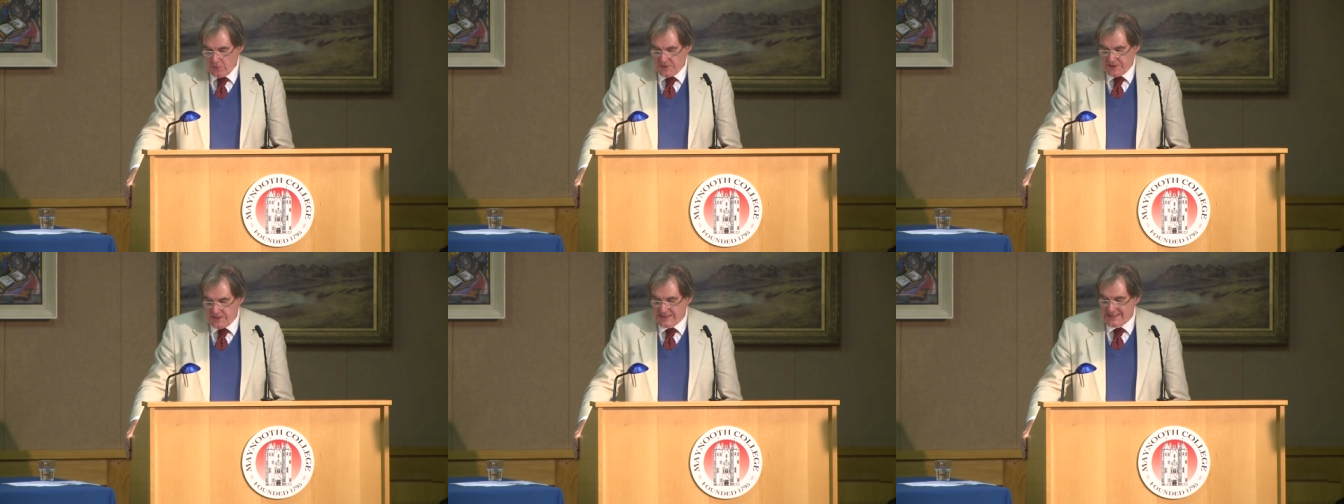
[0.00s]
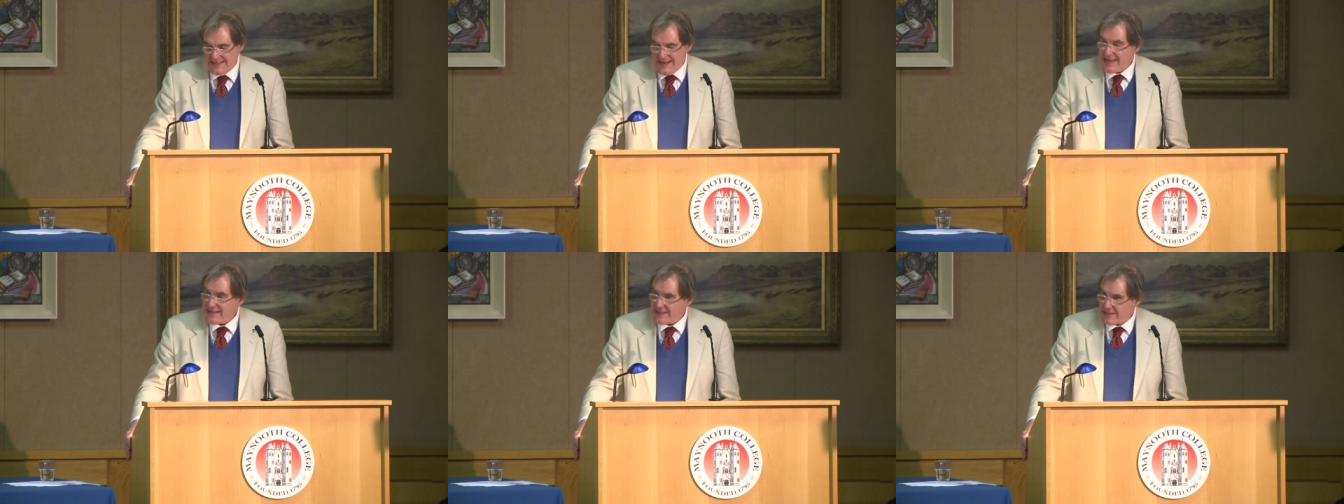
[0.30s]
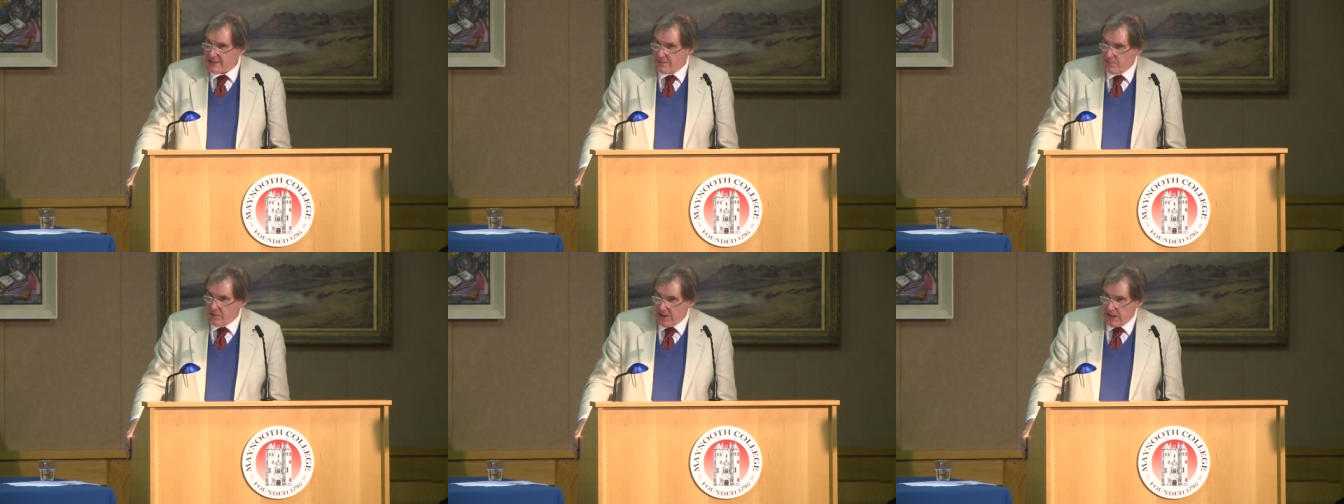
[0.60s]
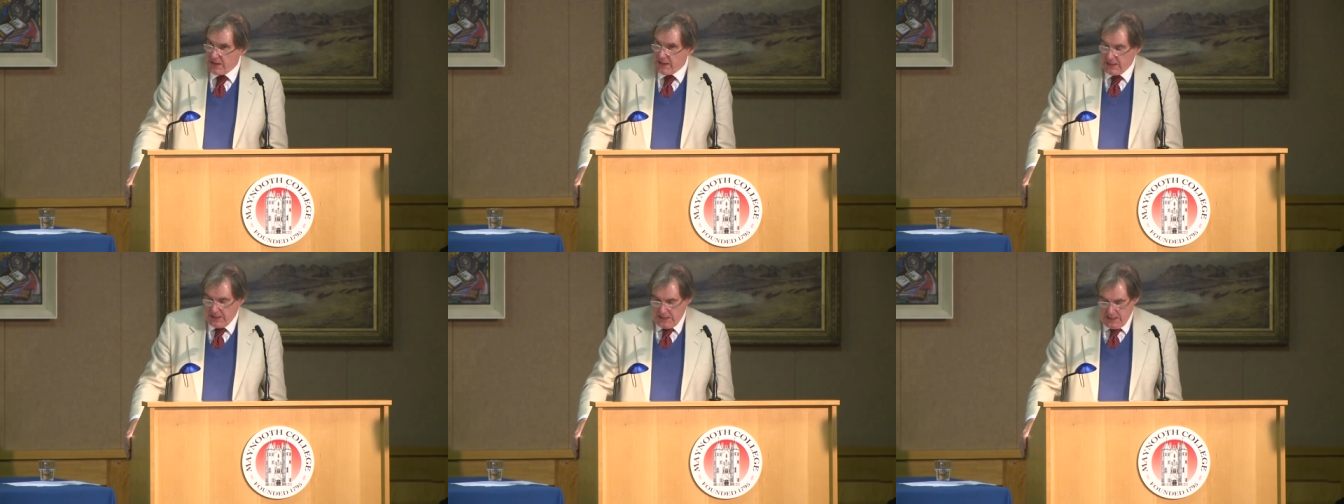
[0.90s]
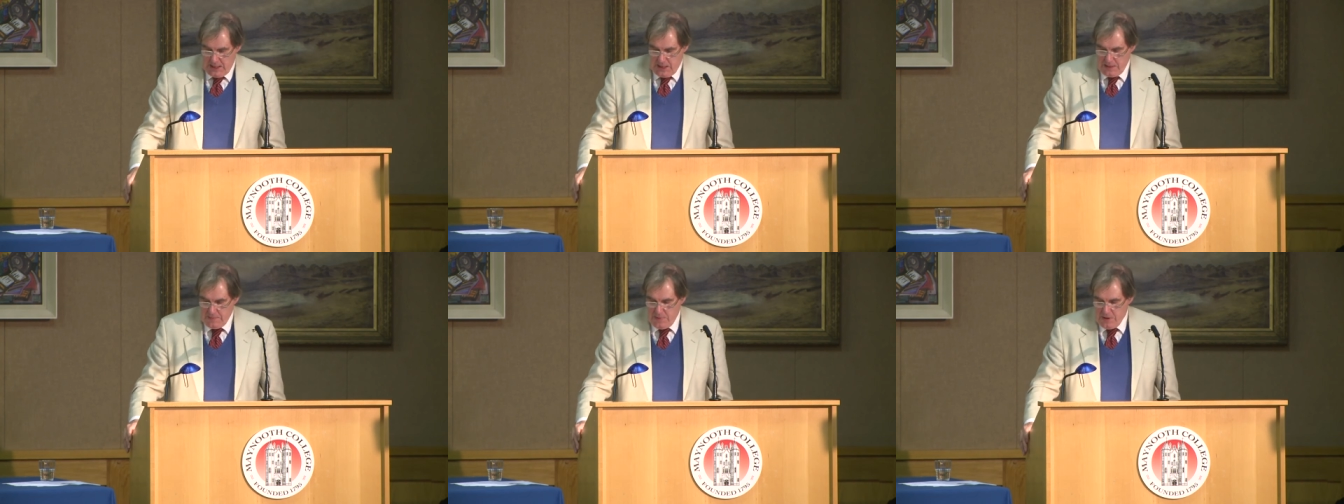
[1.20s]
with the testimony
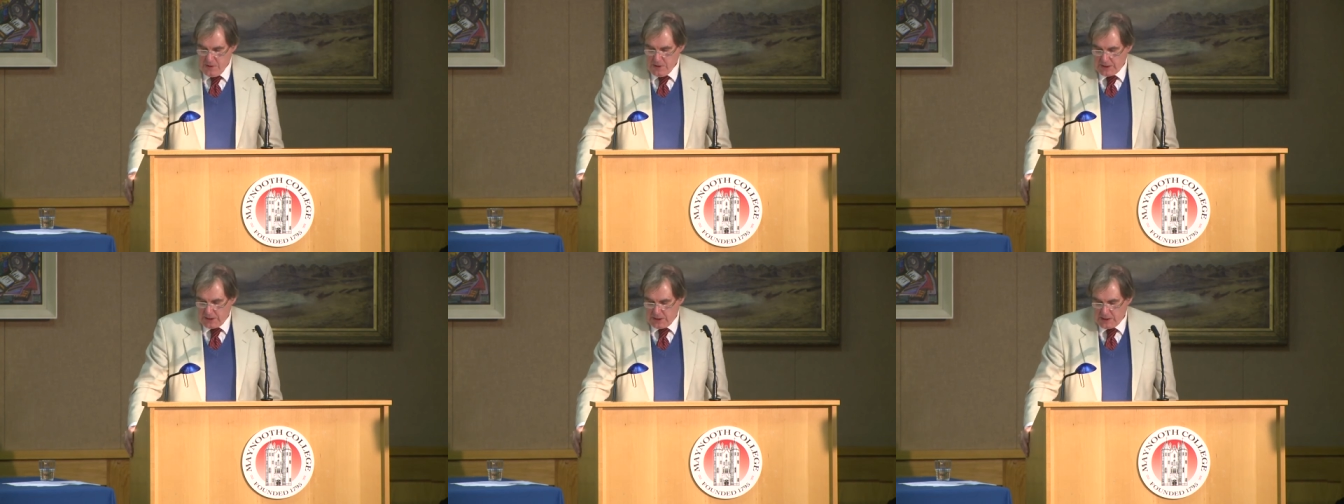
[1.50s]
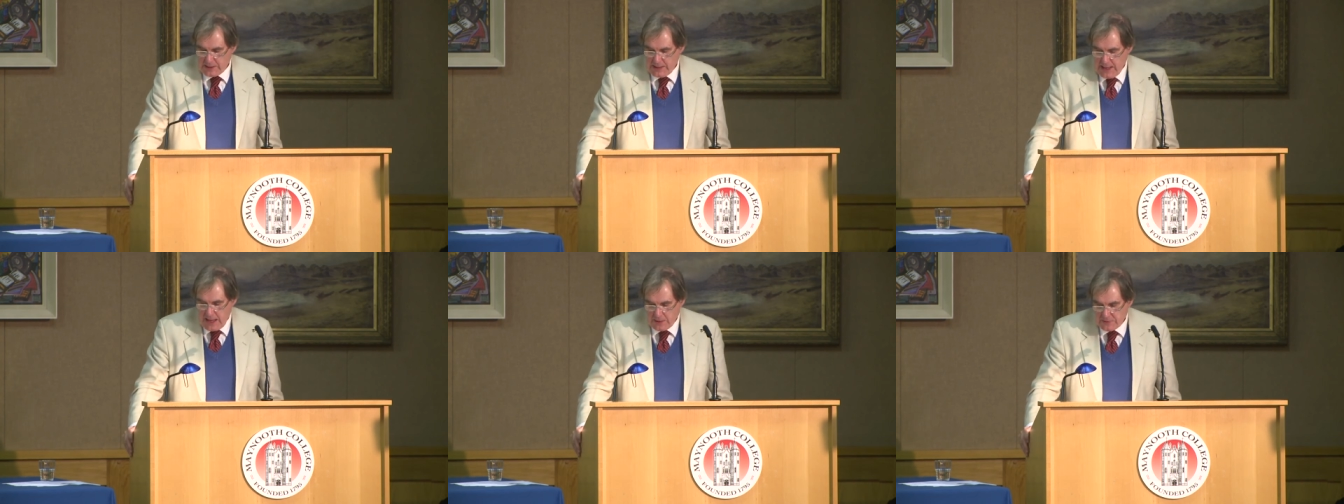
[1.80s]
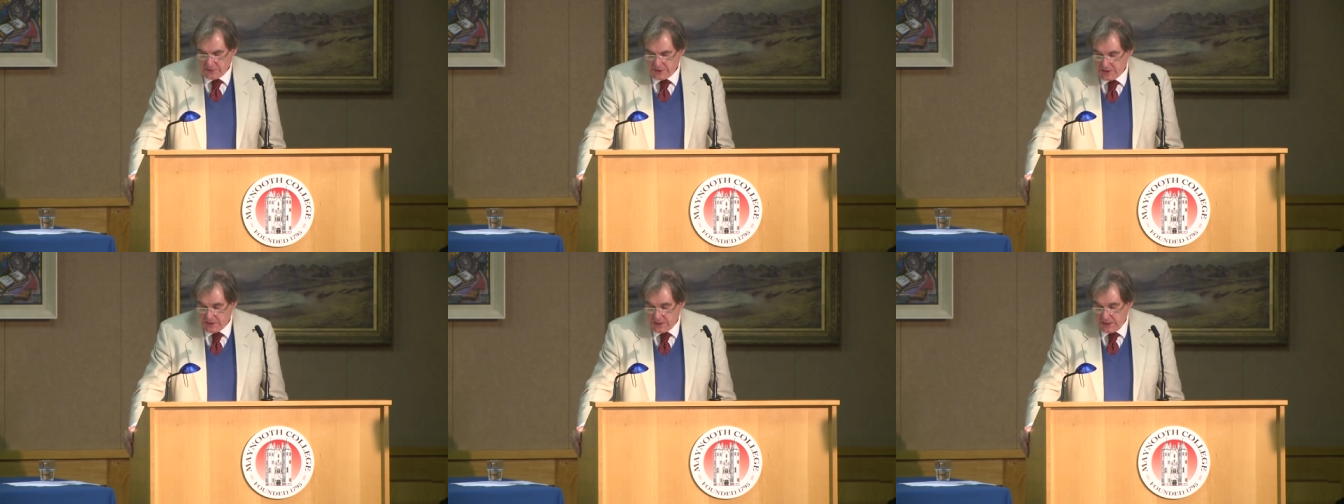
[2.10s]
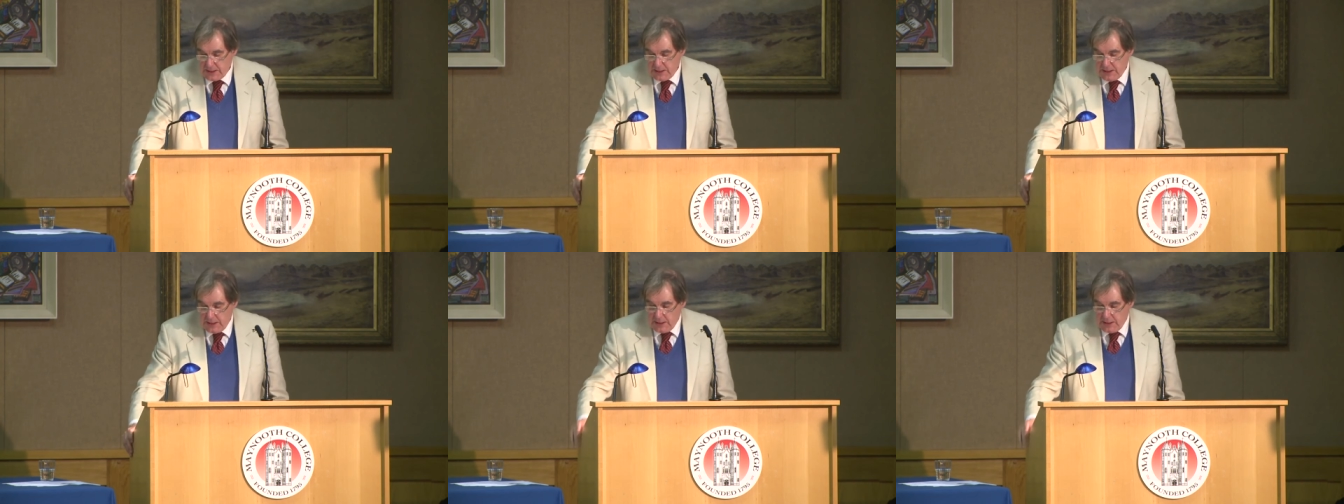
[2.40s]
in miracle accounts